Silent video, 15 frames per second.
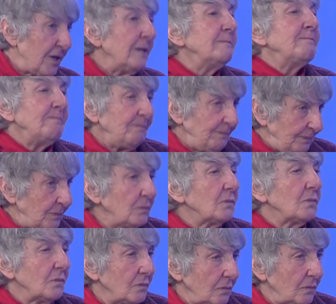Let me give you a
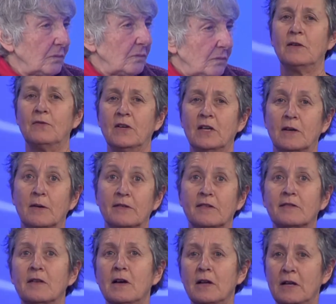really specific, because
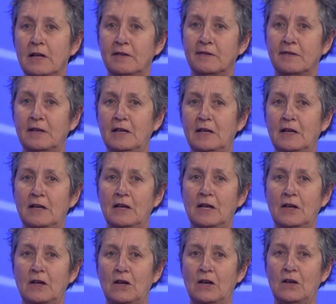it's not,
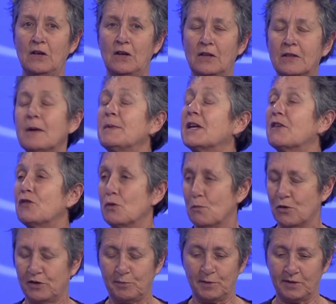let me give you a
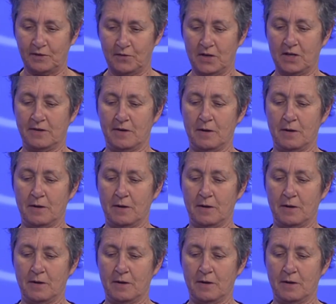more specific example.